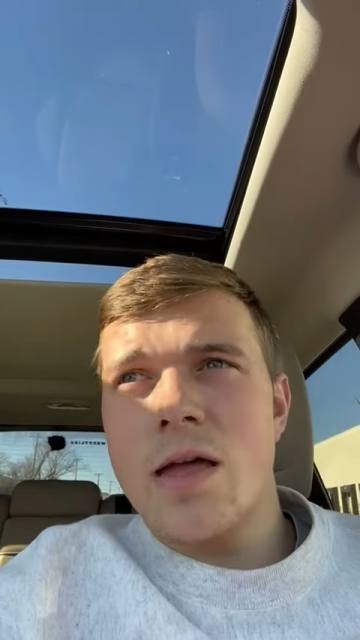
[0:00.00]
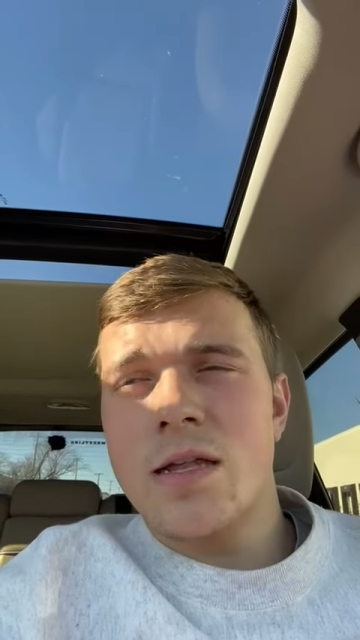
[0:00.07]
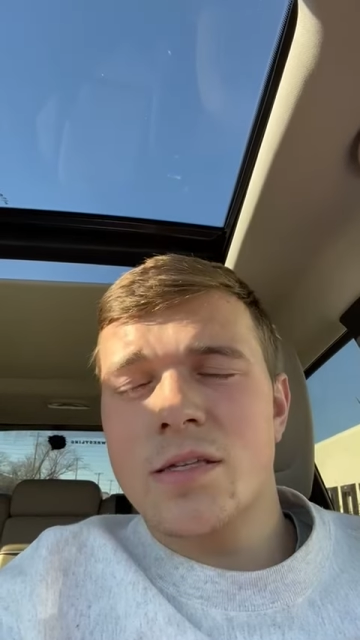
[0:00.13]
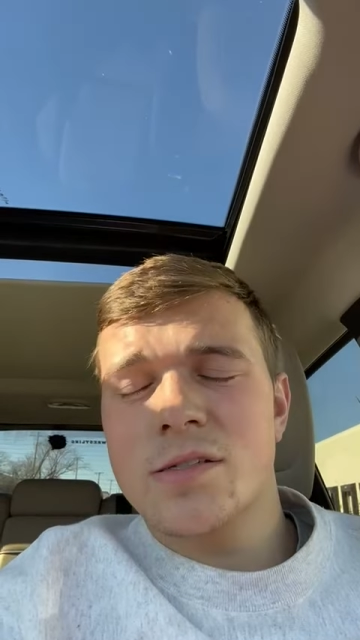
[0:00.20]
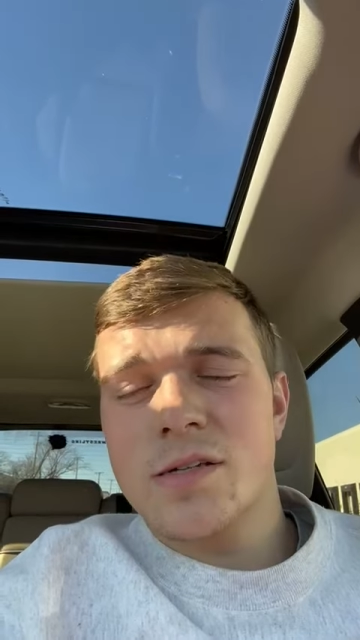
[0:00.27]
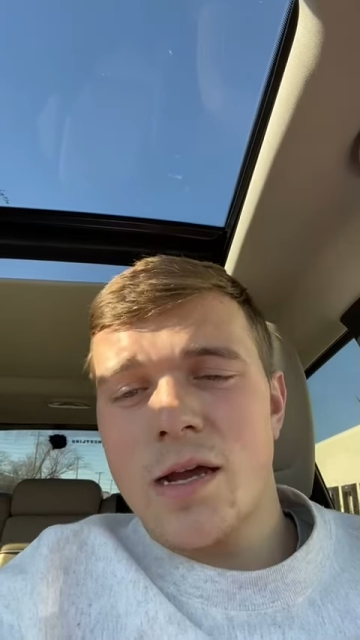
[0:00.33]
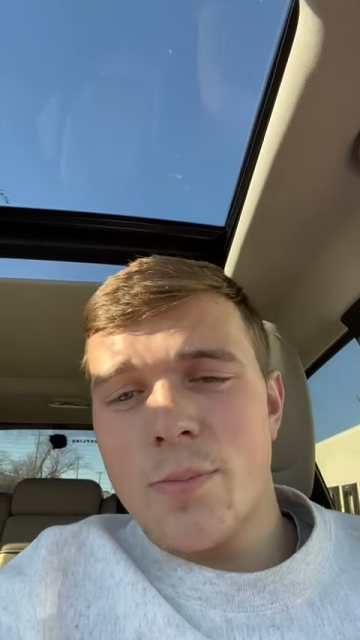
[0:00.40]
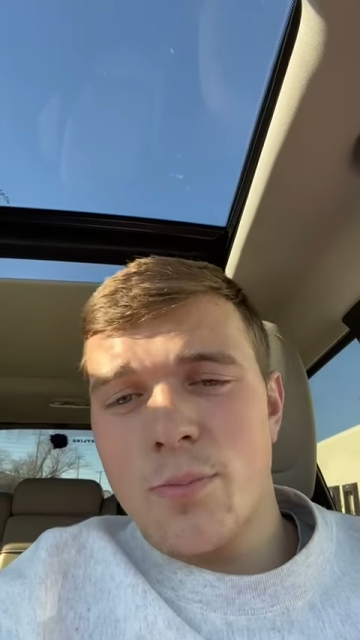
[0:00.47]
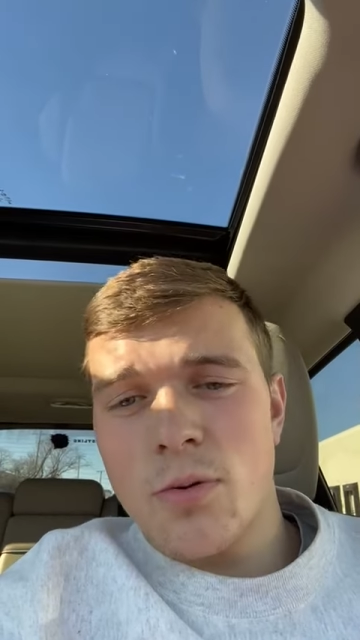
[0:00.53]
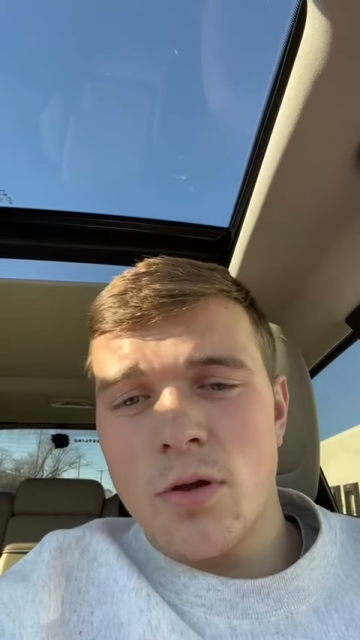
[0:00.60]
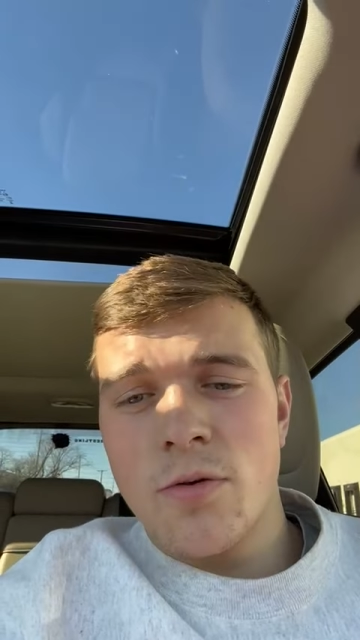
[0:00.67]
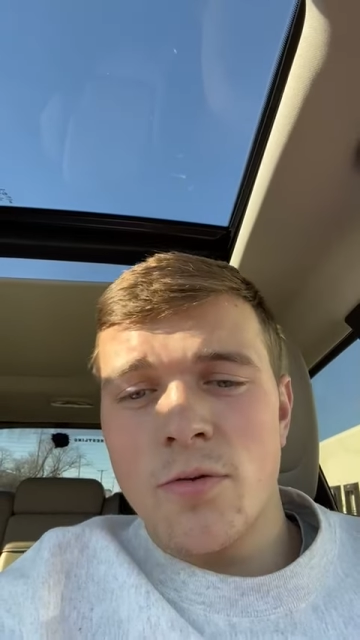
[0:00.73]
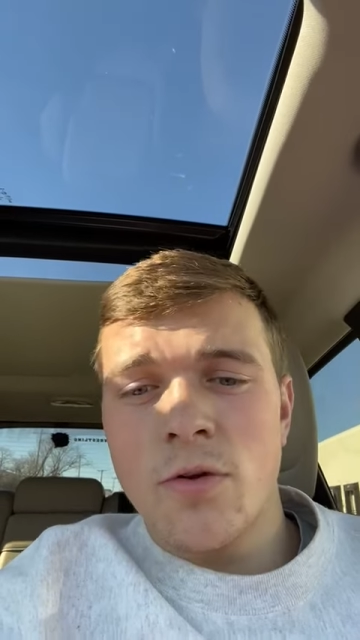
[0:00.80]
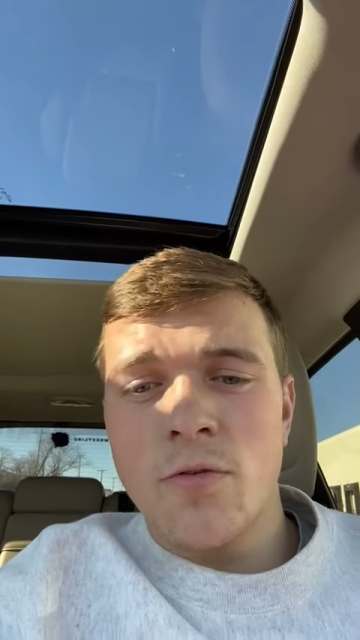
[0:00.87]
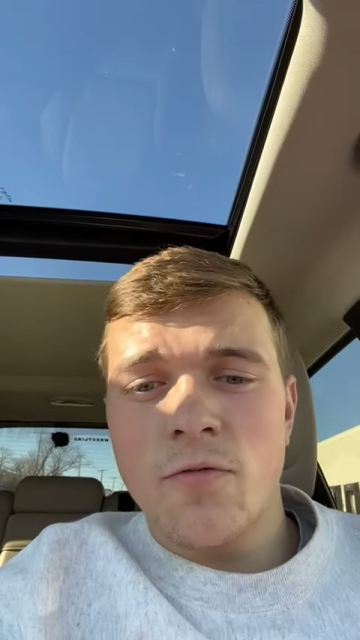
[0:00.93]
inside
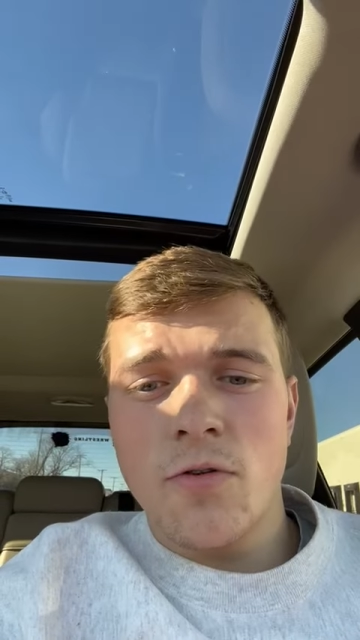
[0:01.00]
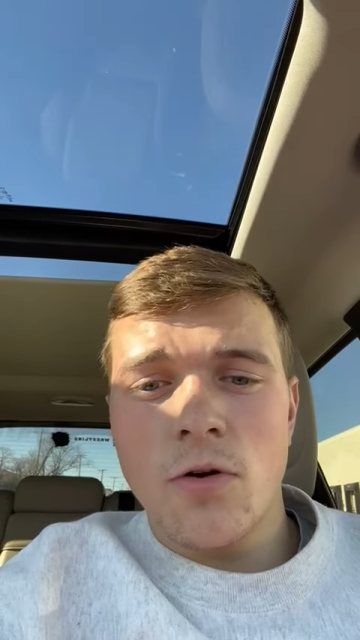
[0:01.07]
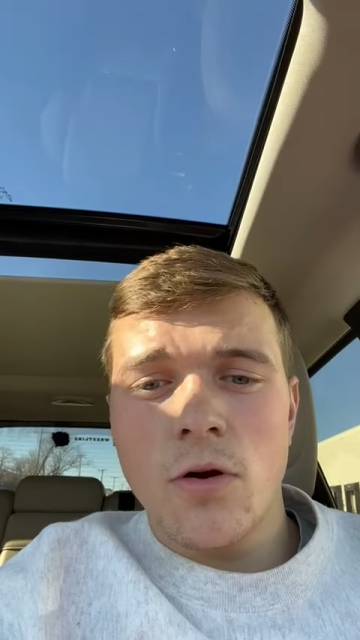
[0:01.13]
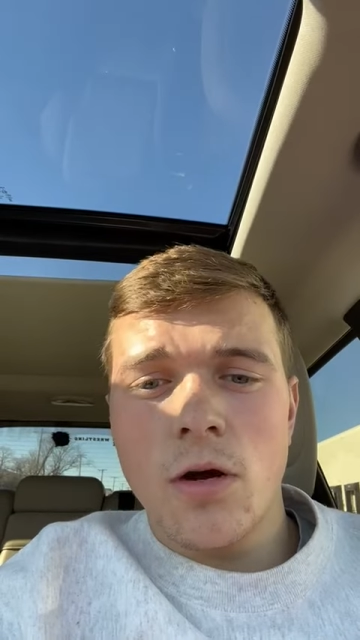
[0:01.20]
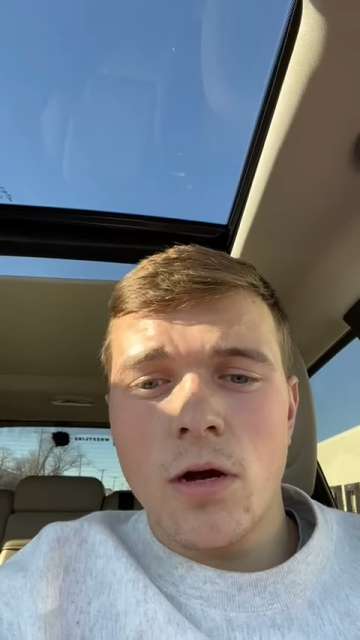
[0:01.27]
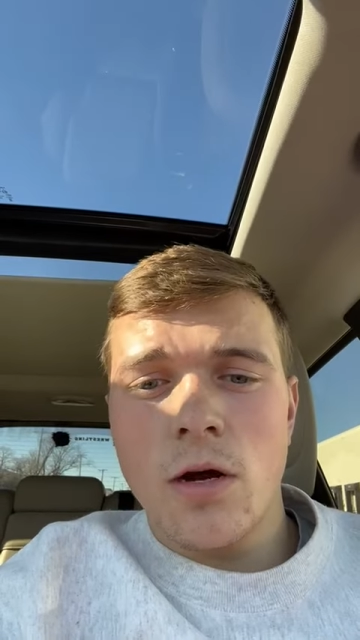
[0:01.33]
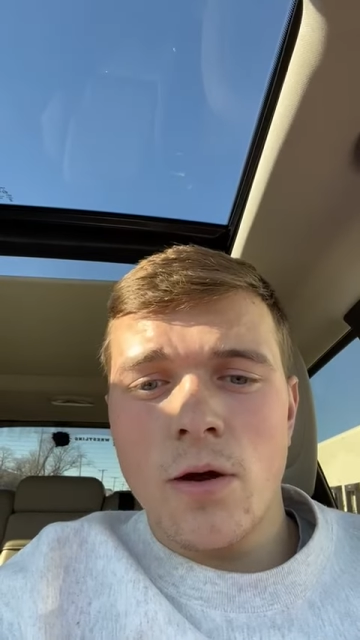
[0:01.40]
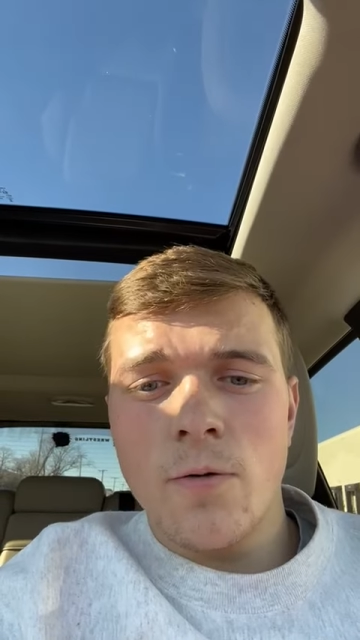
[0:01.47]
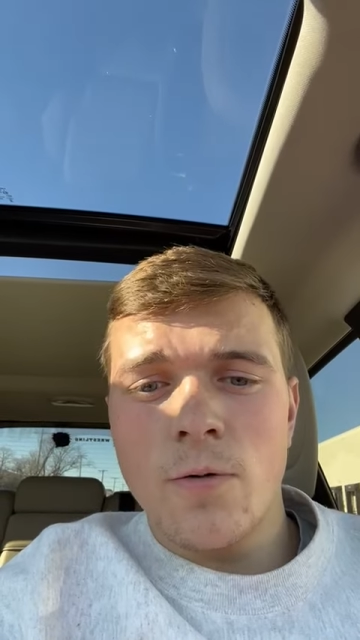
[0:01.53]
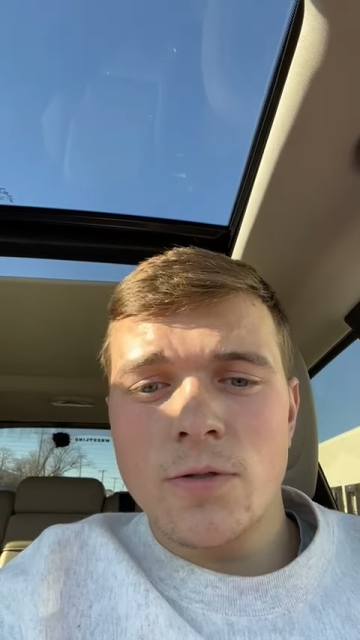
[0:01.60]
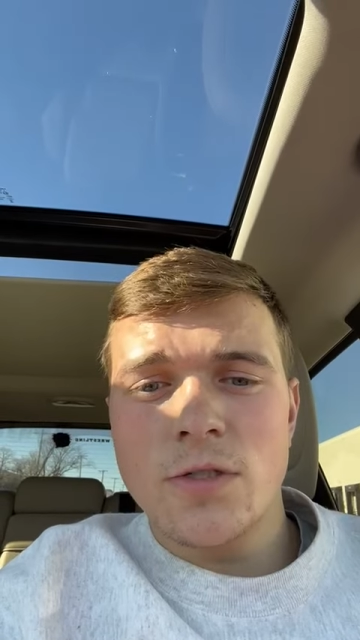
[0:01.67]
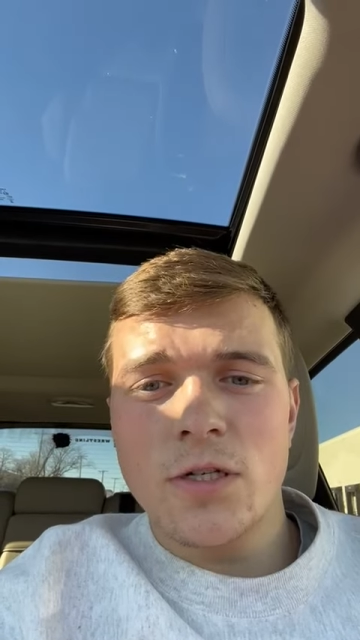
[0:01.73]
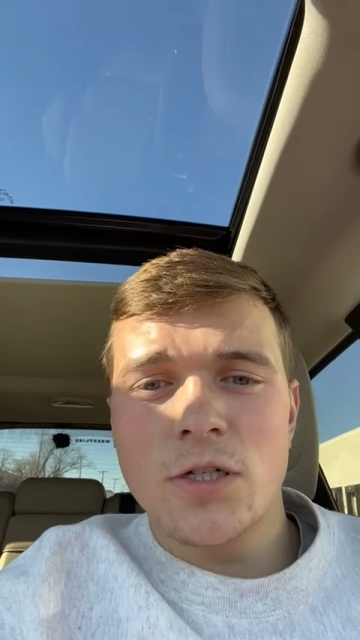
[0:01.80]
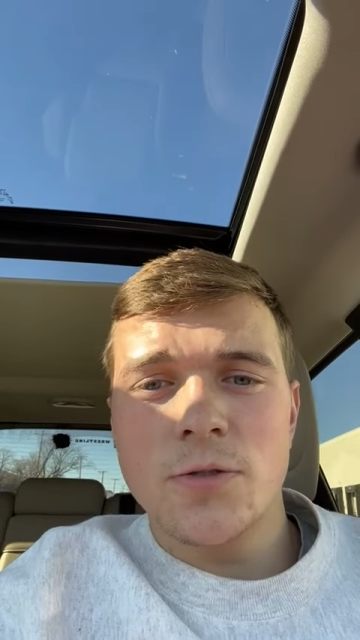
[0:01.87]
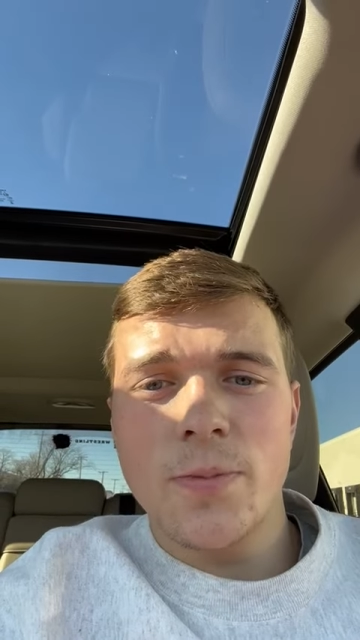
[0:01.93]
preview for
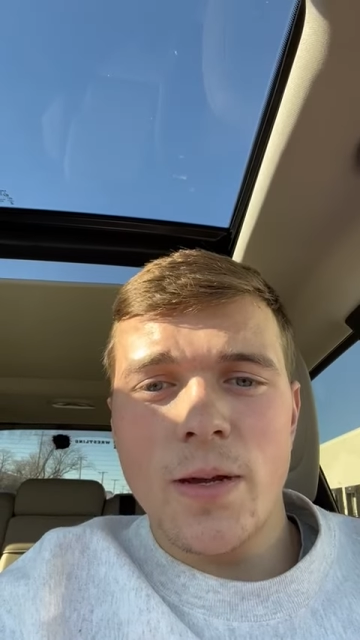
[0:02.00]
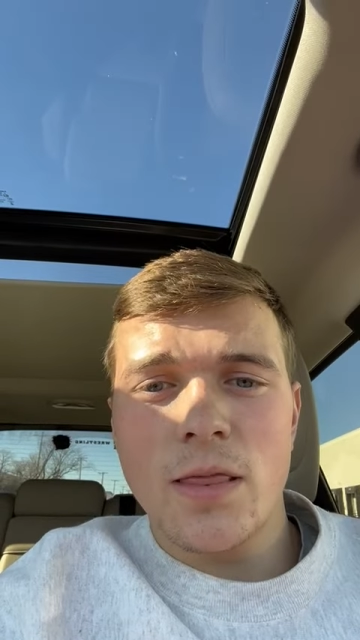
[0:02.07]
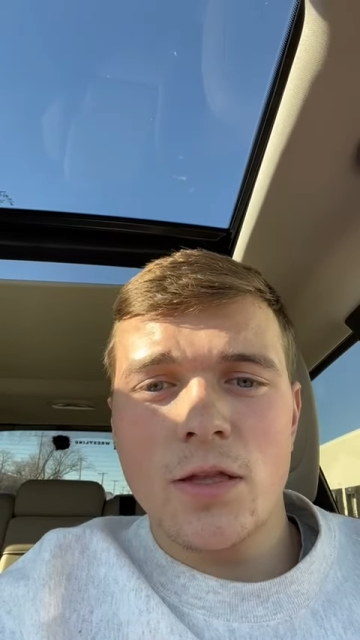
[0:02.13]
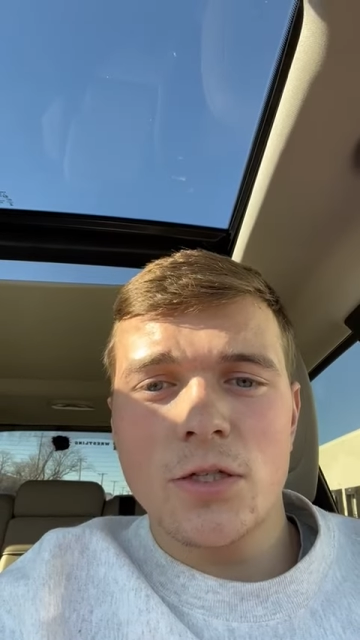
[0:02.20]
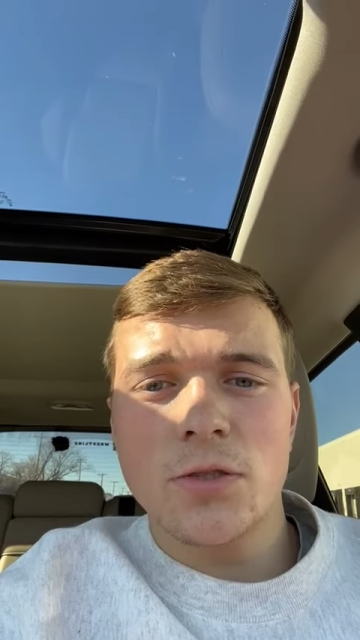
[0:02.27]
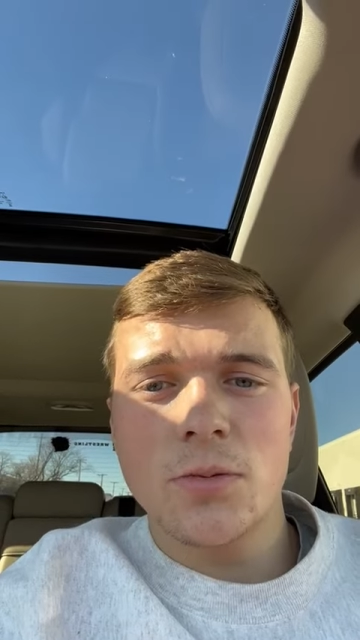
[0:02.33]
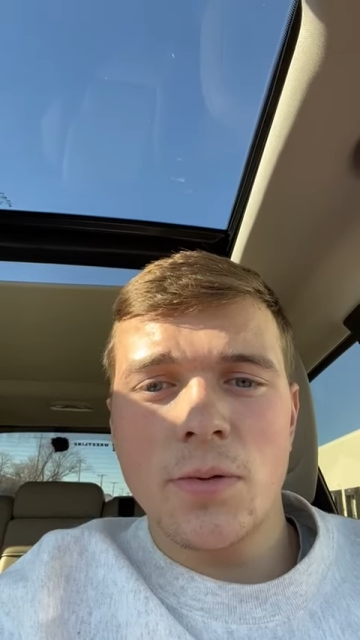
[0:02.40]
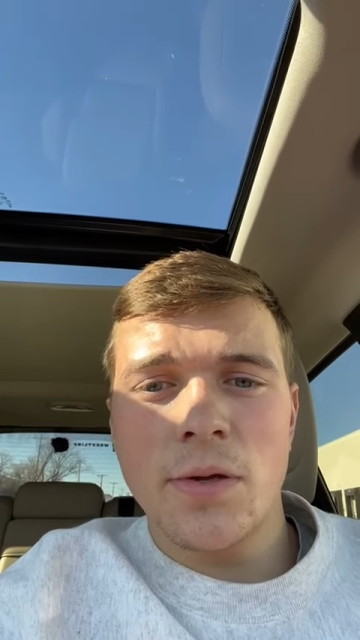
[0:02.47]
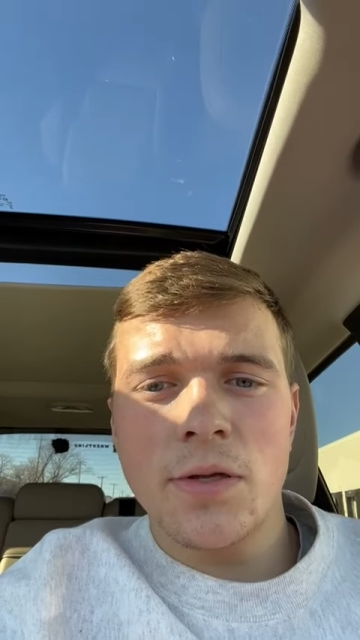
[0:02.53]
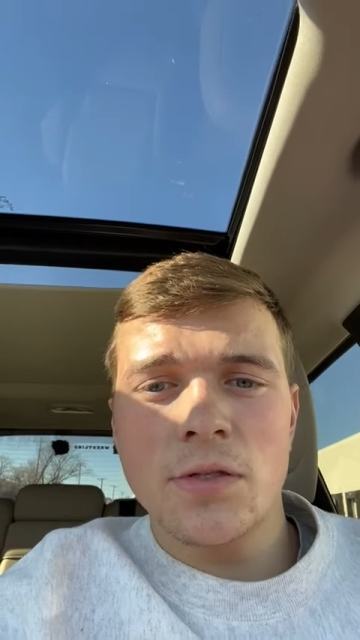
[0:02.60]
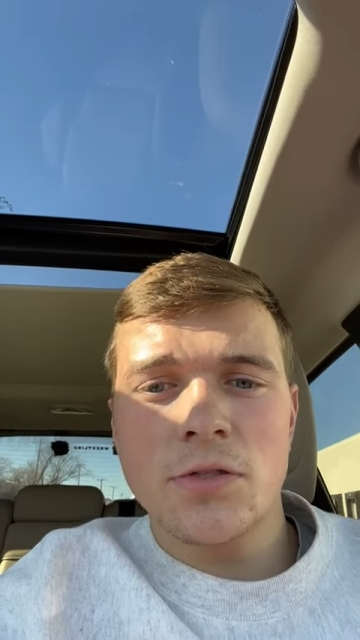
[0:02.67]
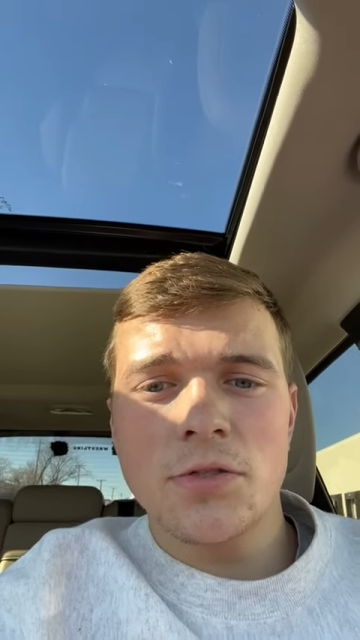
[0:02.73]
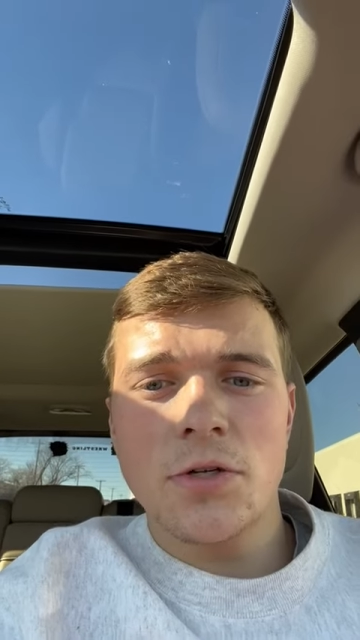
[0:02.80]
what to expect this weekend.